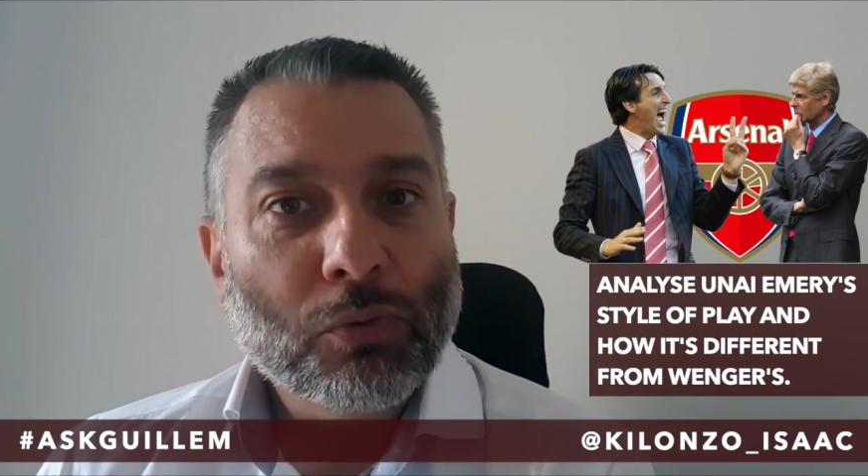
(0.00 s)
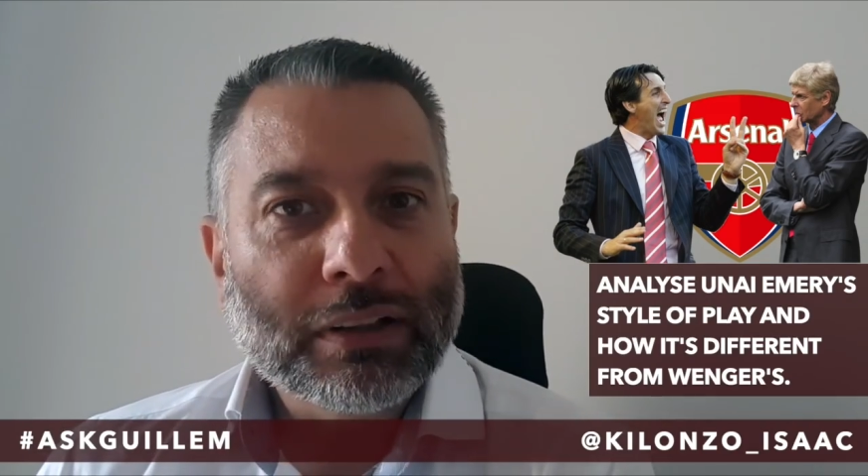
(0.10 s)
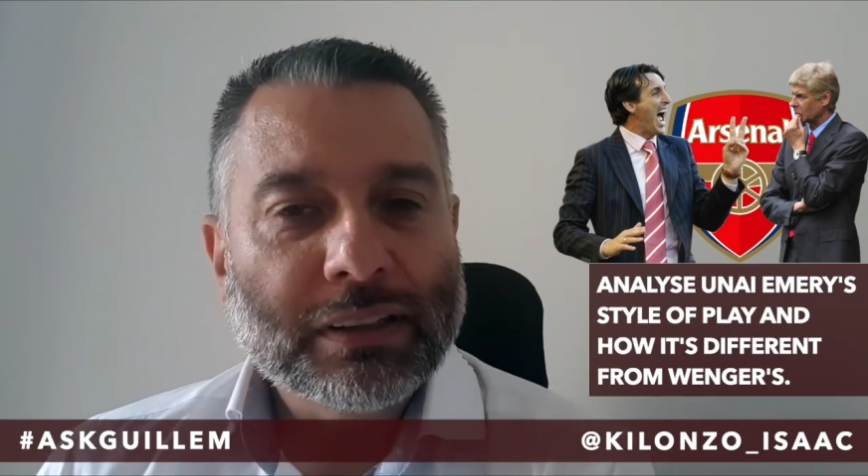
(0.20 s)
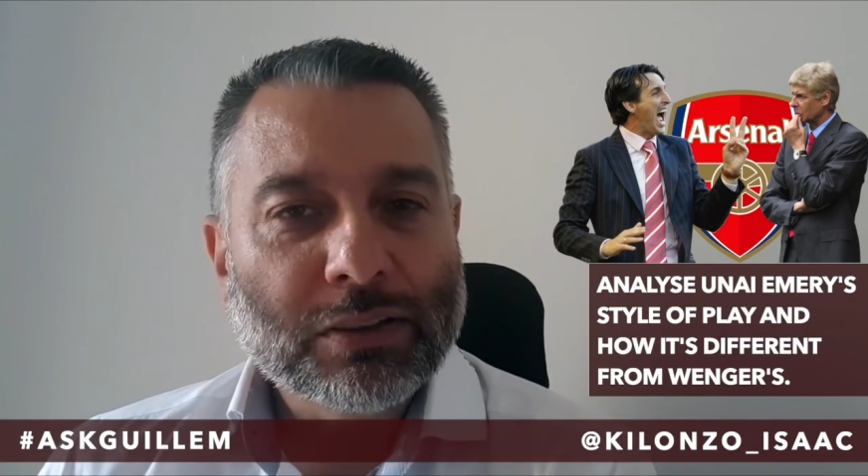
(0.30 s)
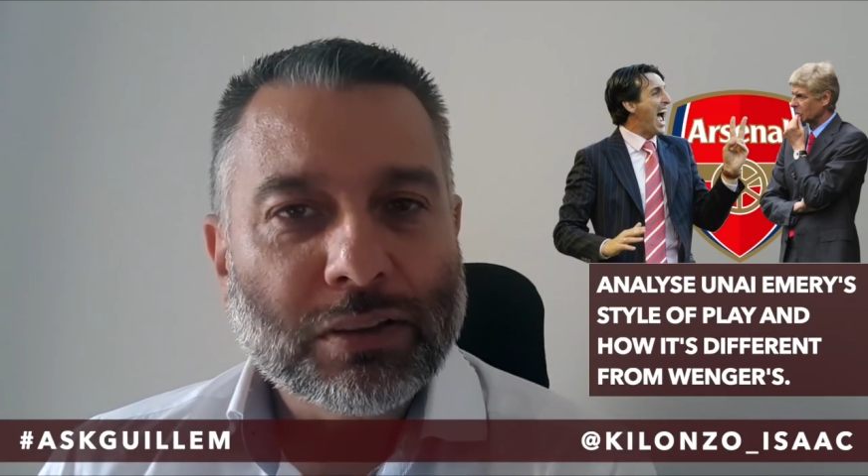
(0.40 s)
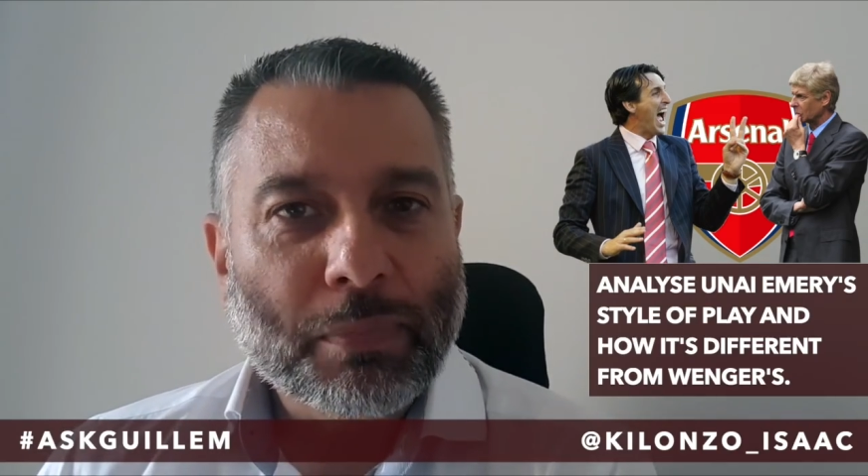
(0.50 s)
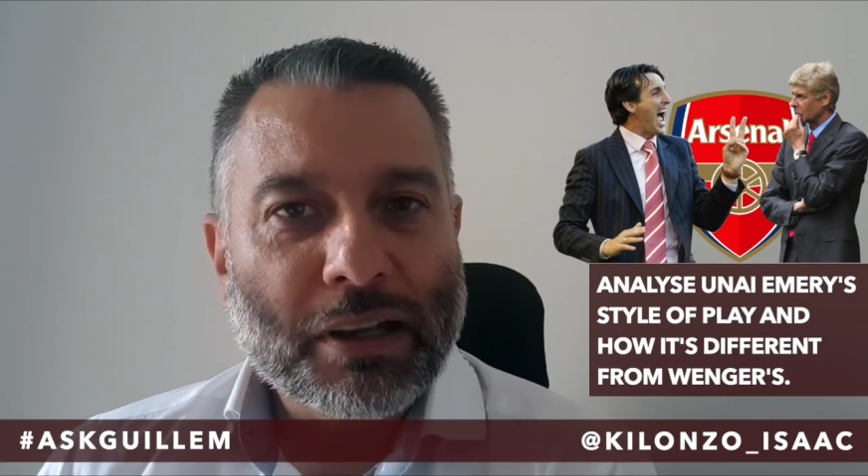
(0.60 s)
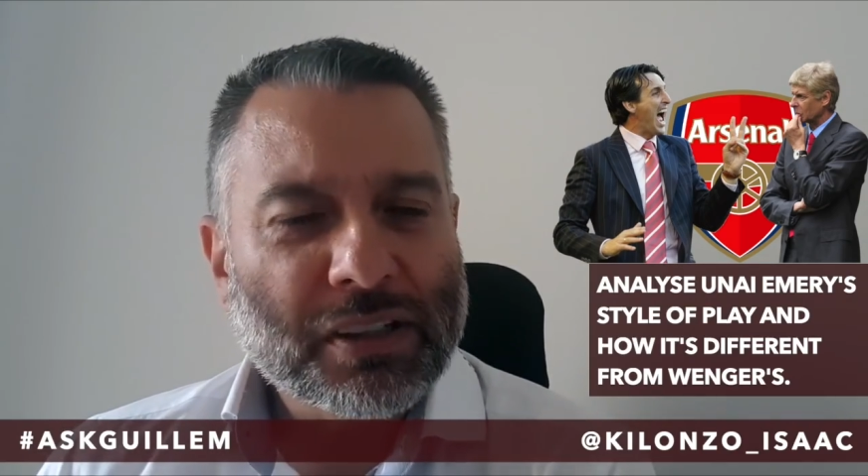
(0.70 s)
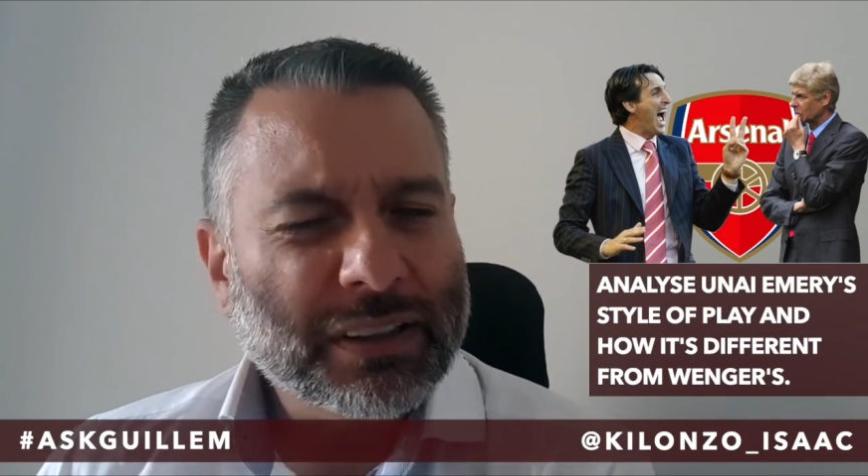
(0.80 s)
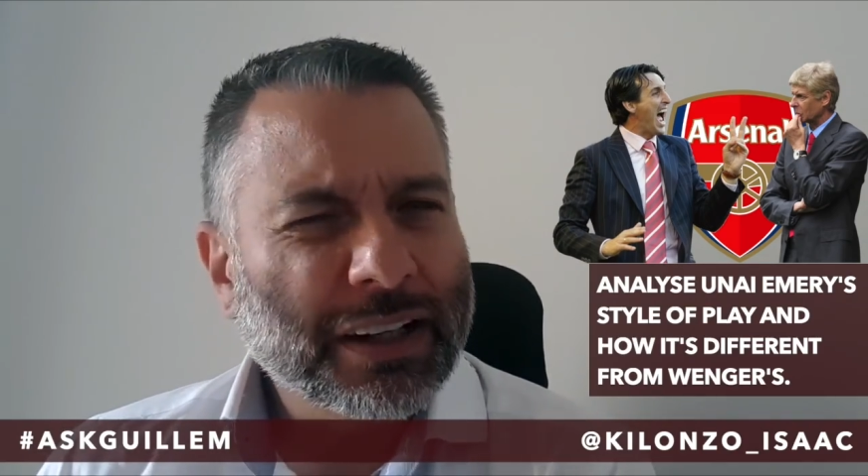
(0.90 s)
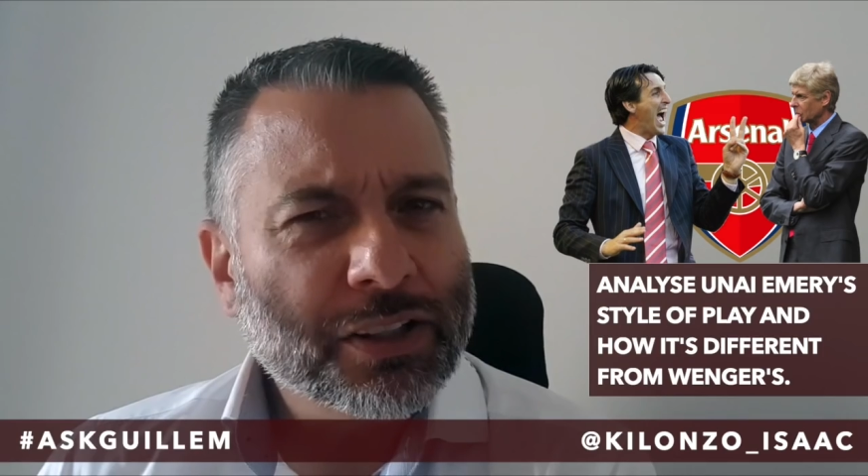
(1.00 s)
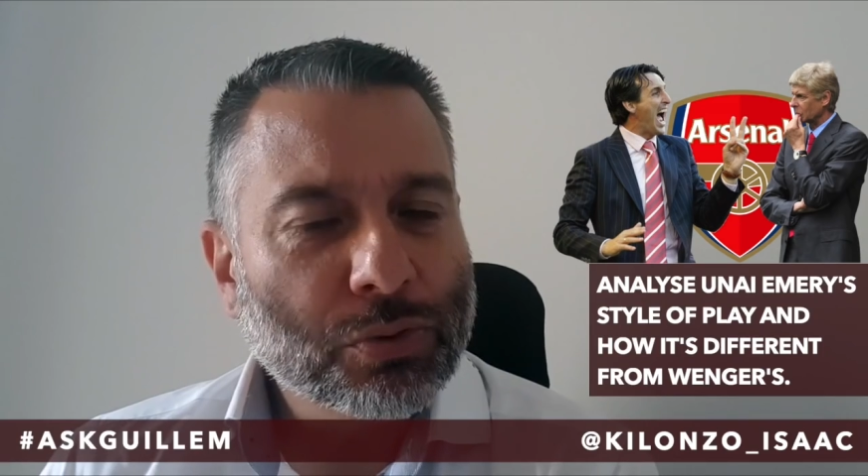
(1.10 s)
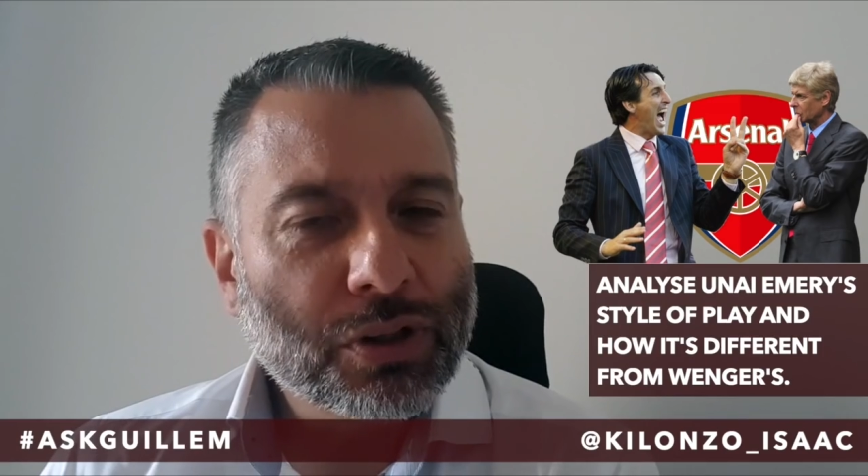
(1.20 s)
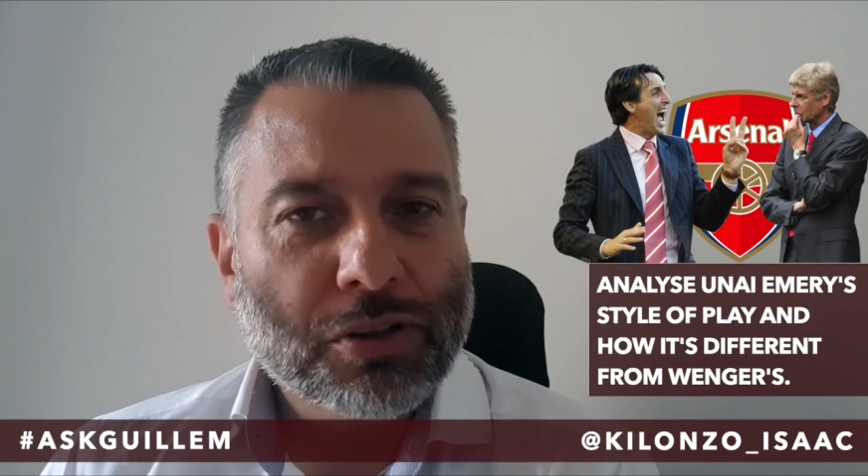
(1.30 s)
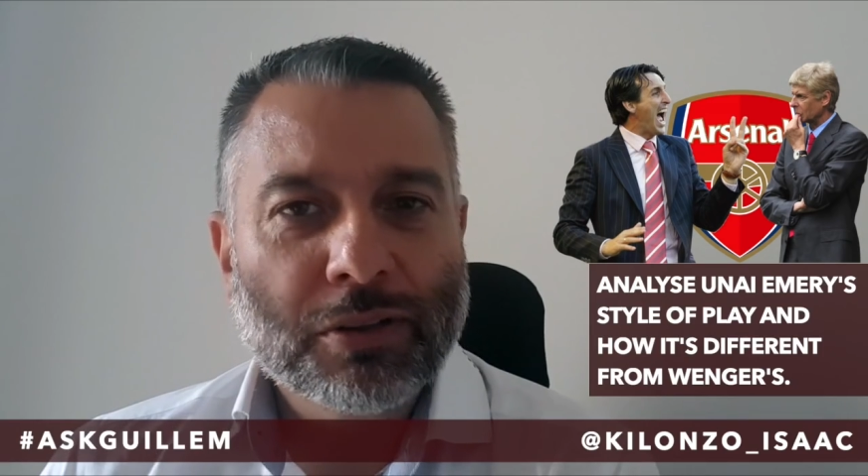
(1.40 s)
wanted on the pitch and their
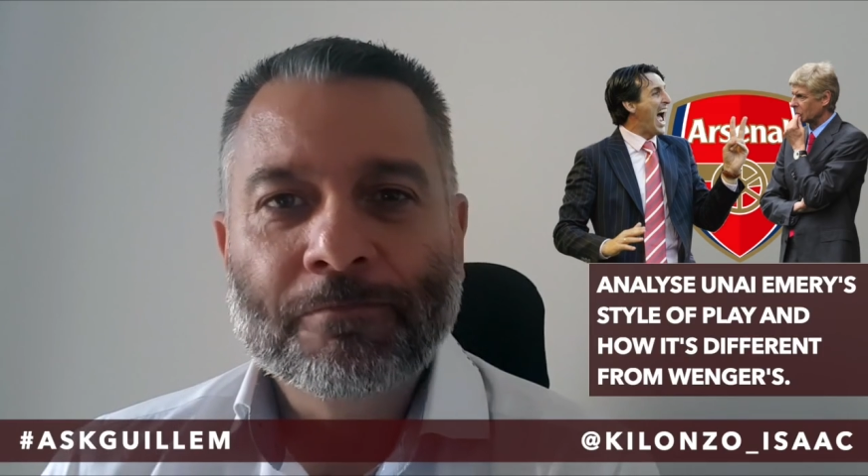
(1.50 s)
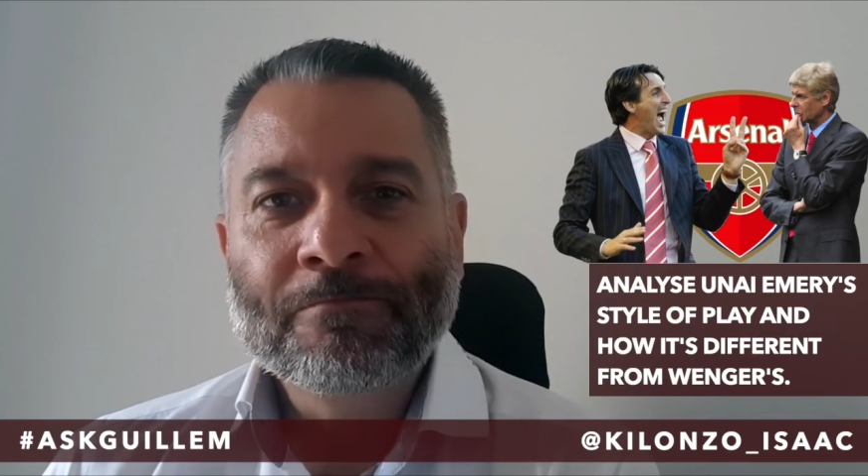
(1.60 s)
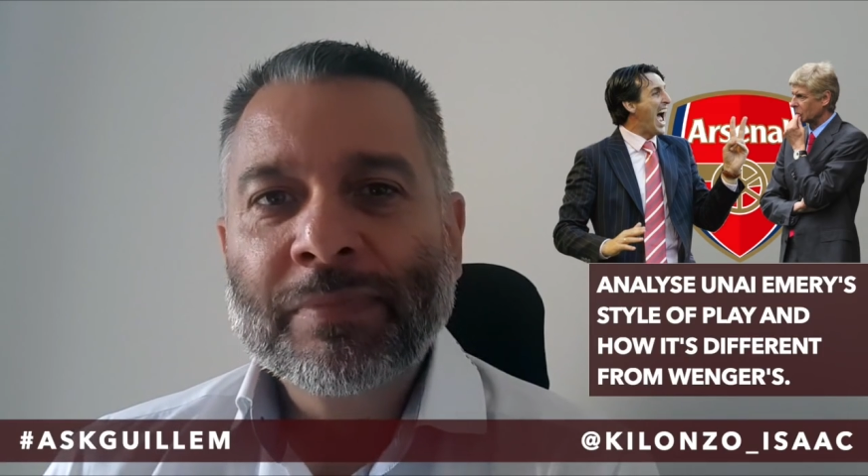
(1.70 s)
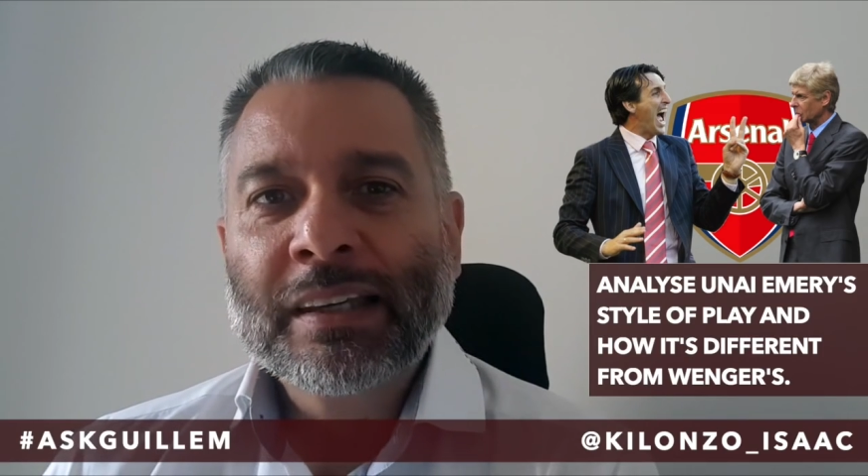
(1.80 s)
intuition.